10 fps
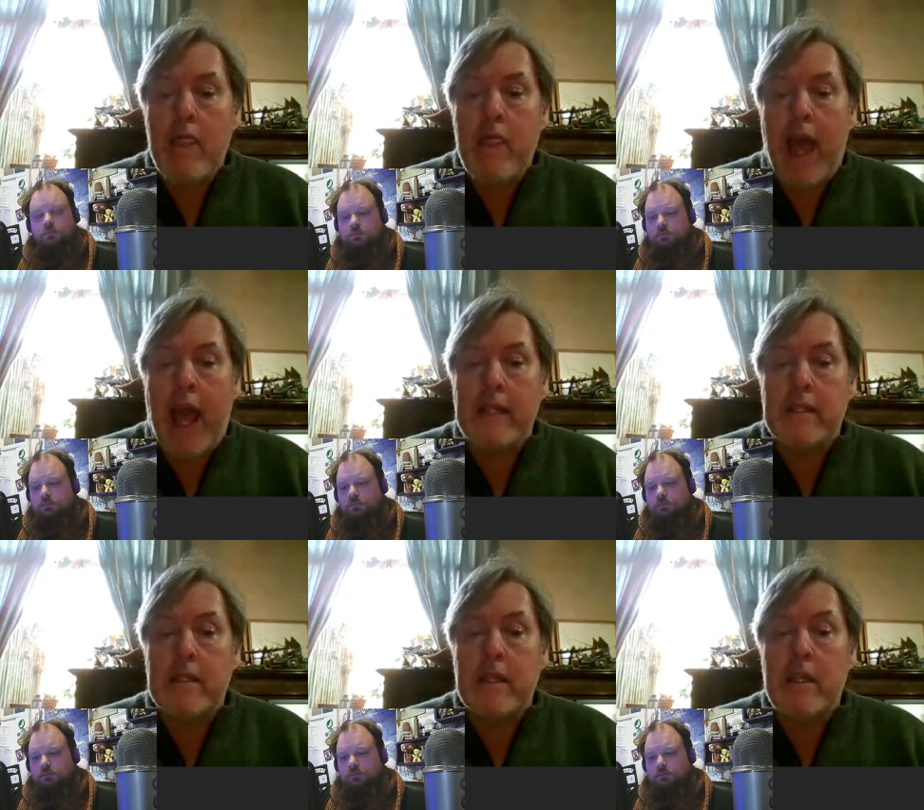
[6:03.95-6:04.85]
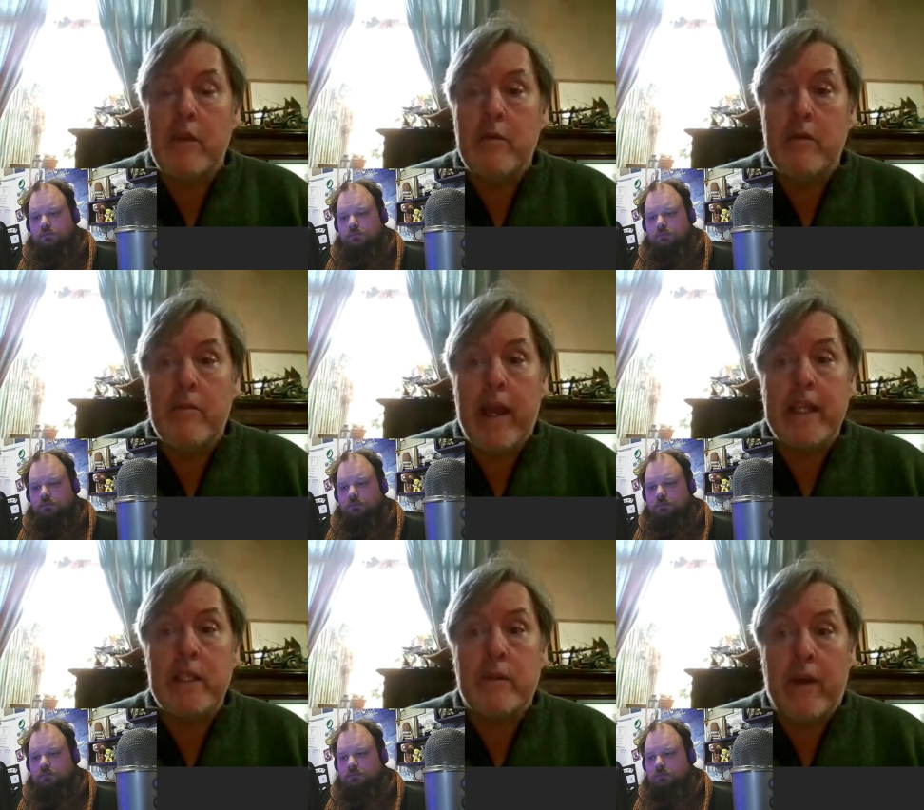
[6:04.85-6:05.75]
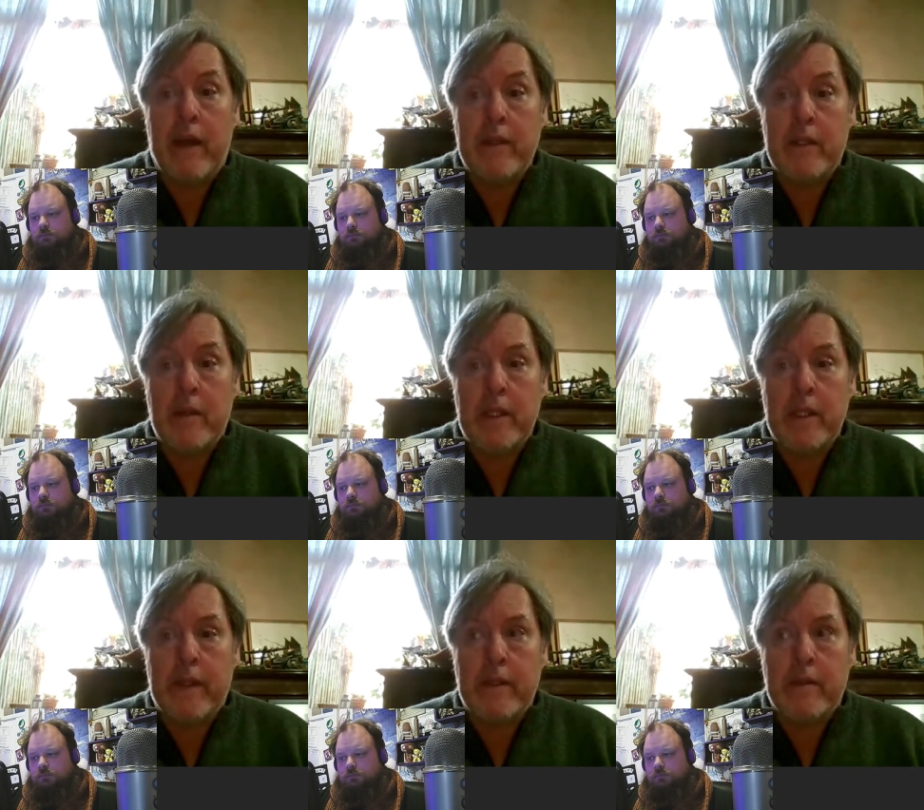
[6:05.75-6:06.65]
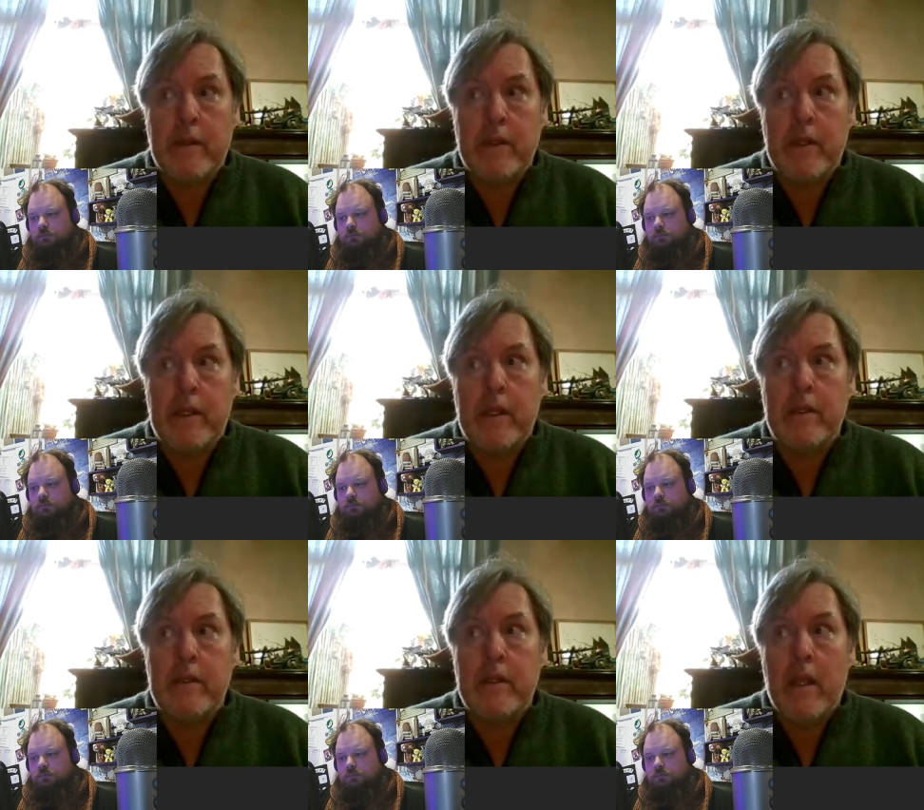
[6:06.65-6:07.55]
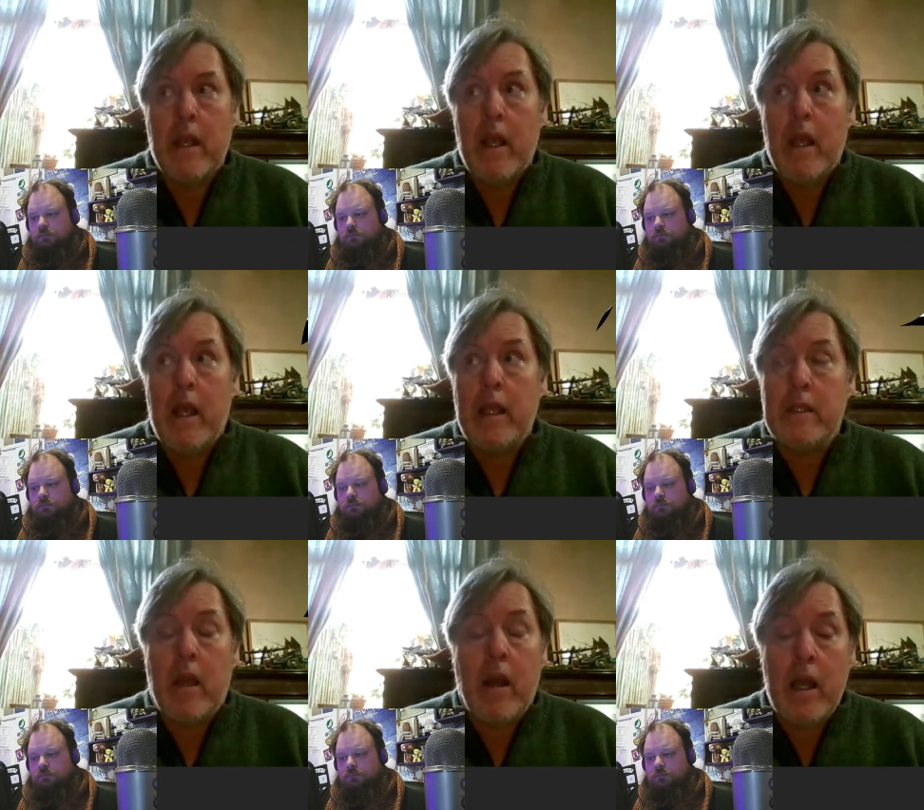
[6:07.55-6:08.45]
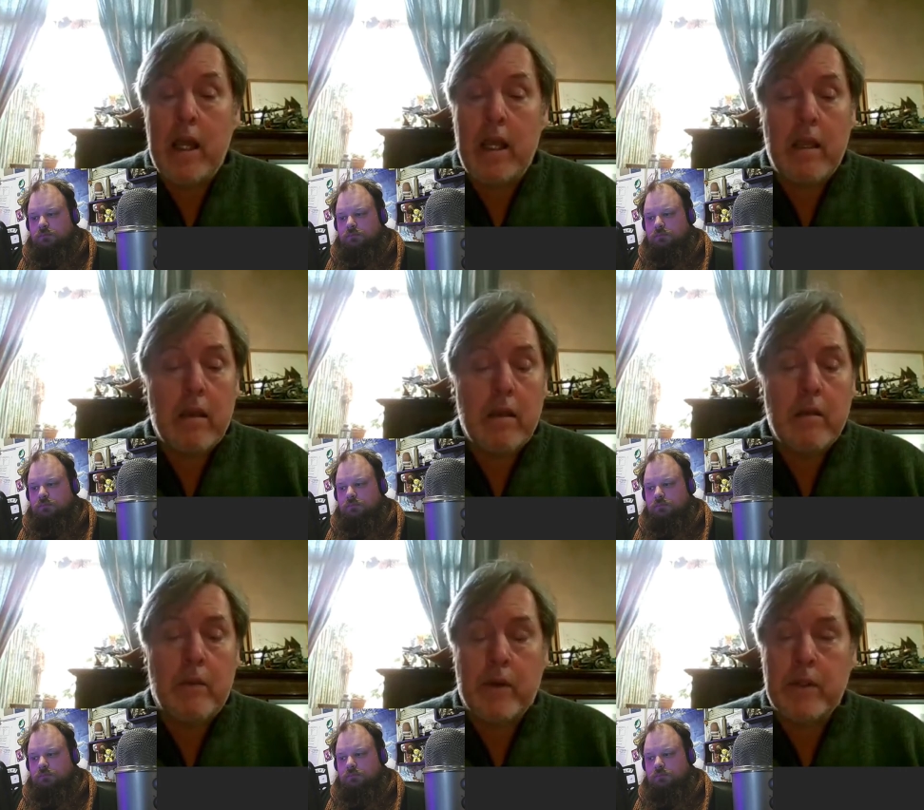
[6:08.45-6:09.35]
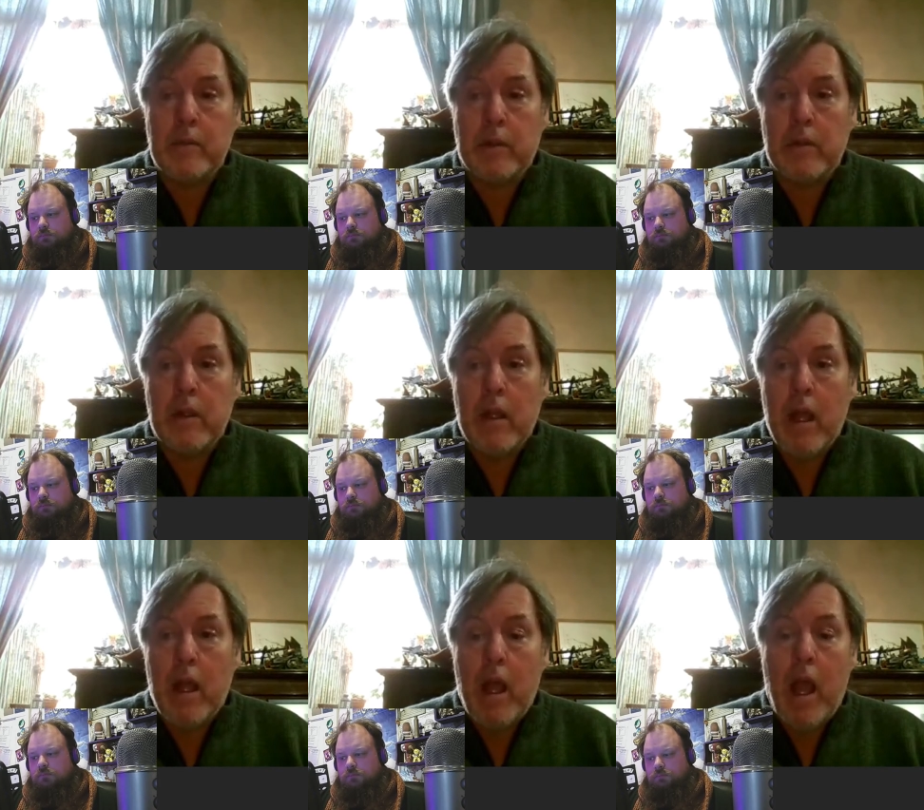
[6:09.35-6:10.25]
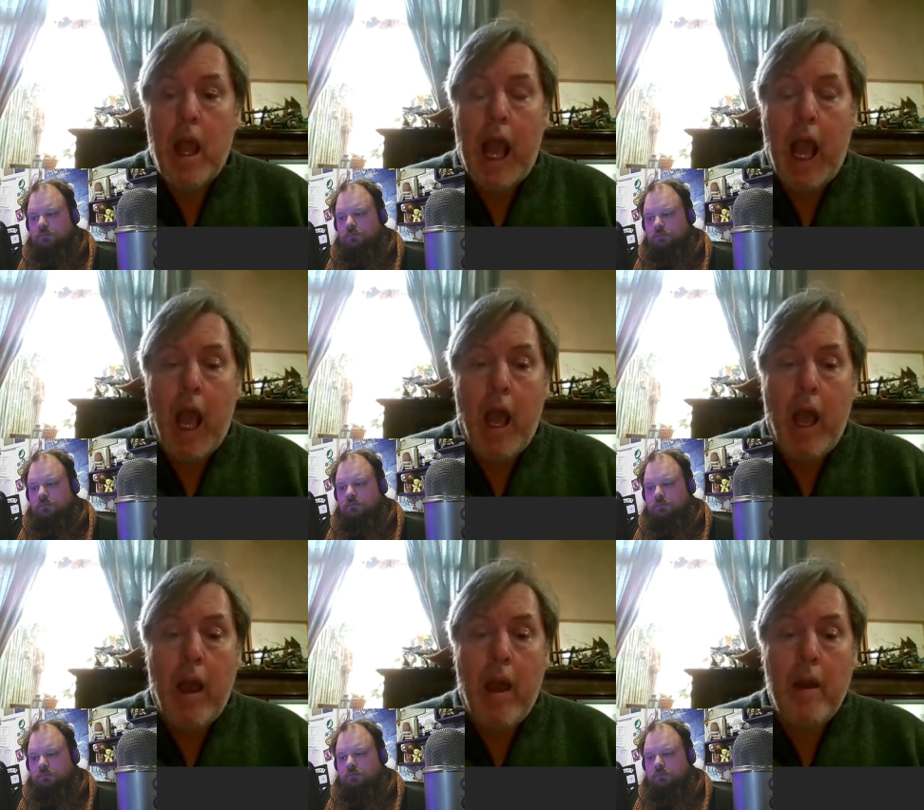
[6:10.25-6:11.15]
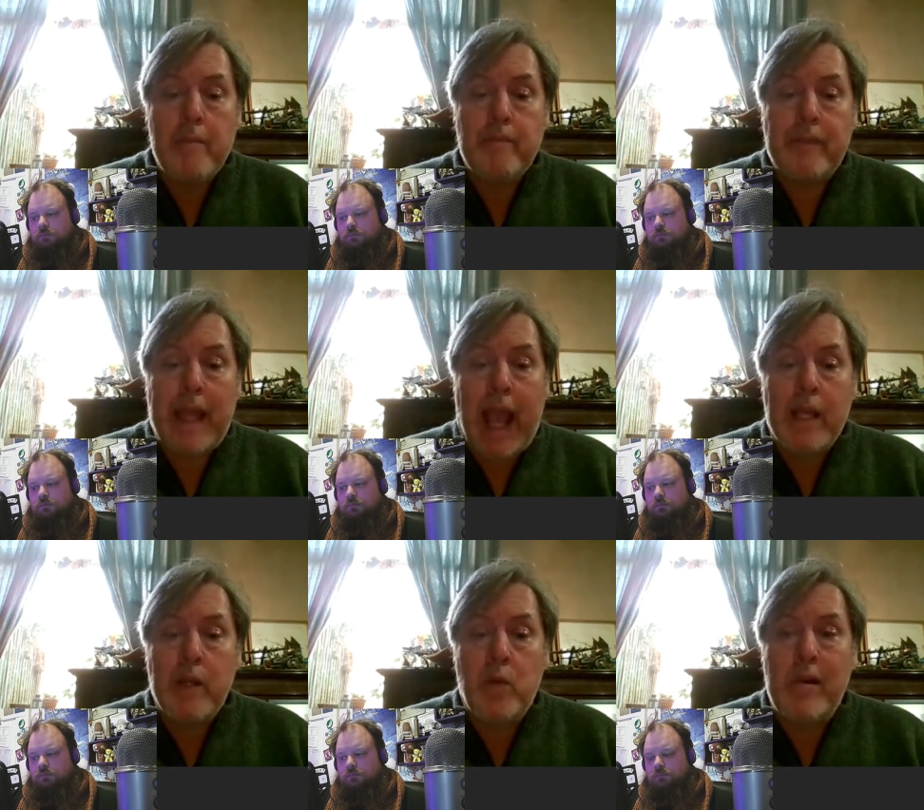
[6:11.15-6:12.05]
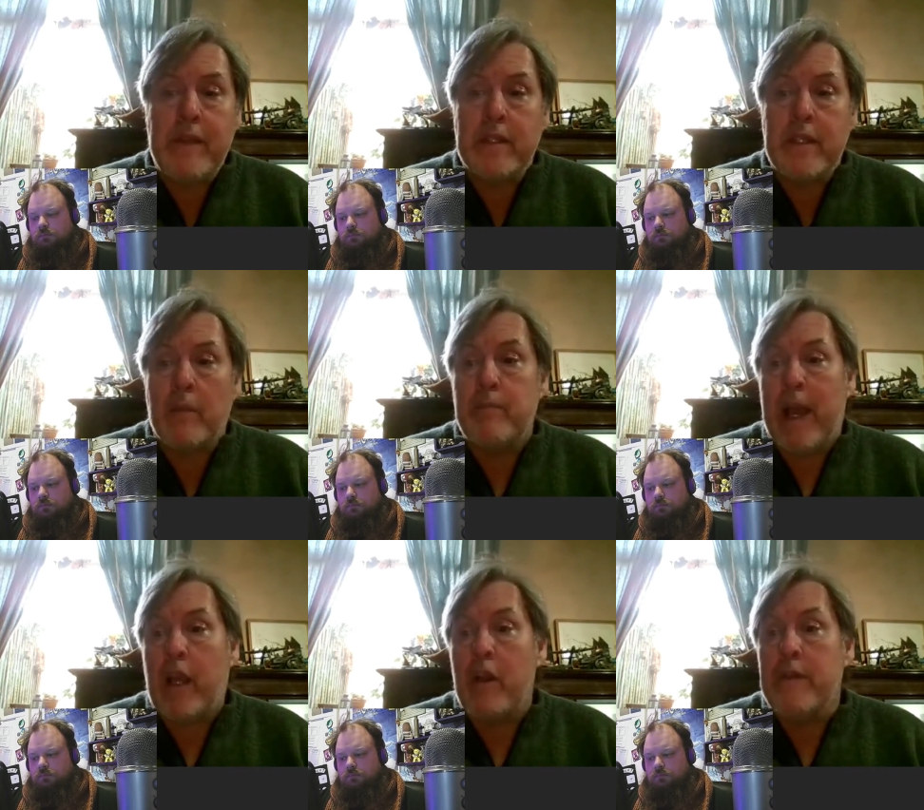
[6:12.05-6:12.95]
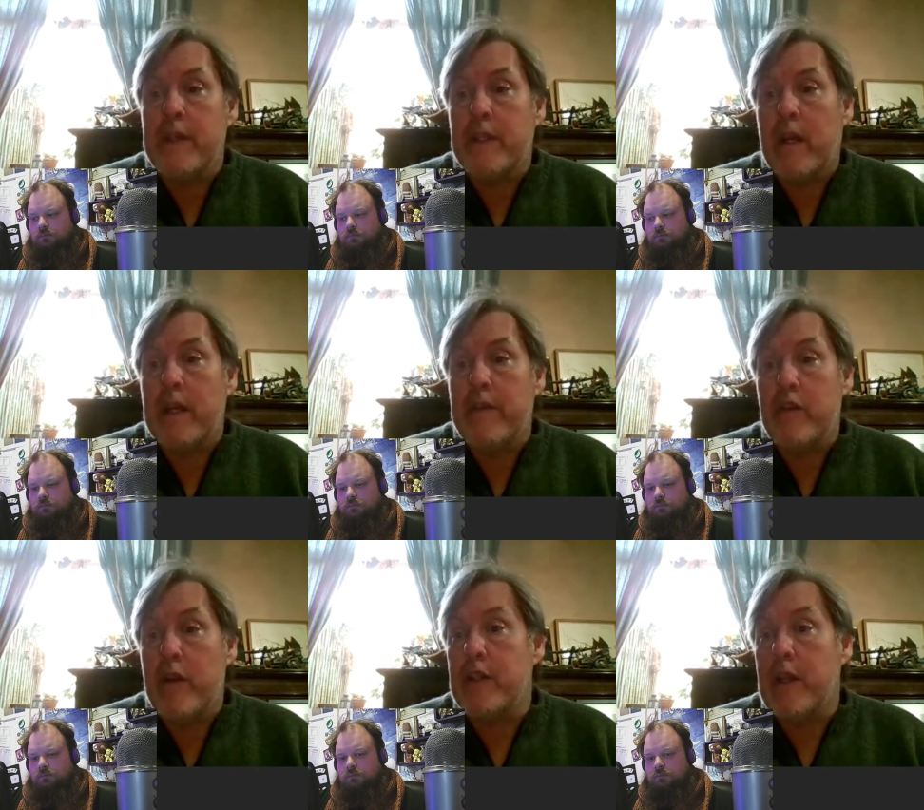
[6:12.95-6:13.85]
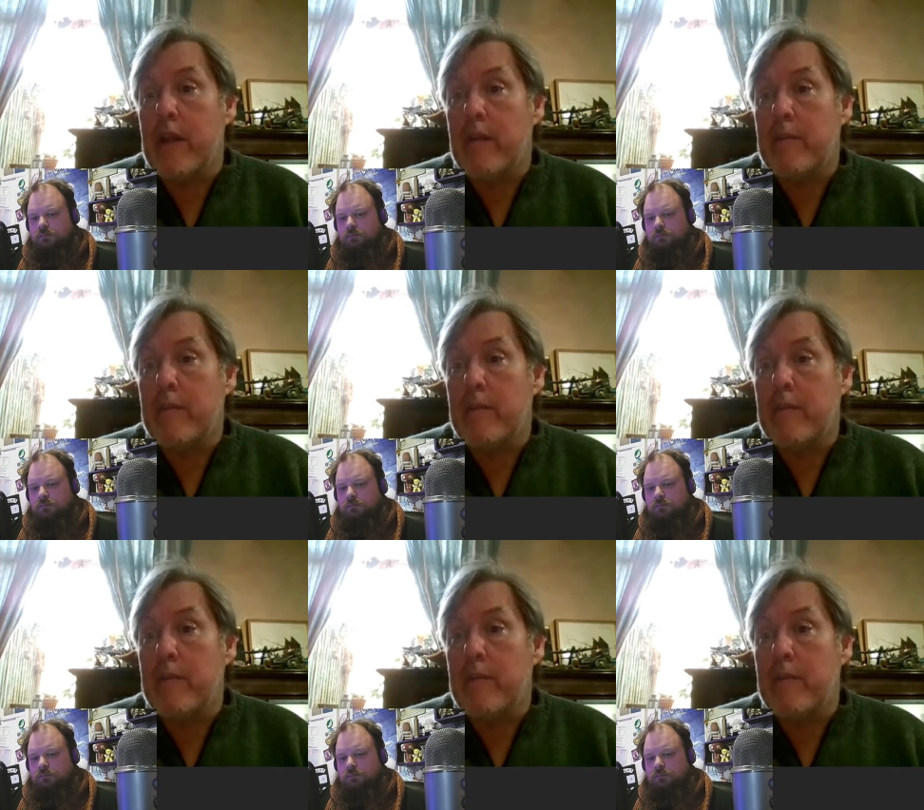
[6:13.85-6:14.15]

Speaker 1: that human remains were found in some of these vessels, which is entirely possible, um, and were either dumped back over the side of the dredger,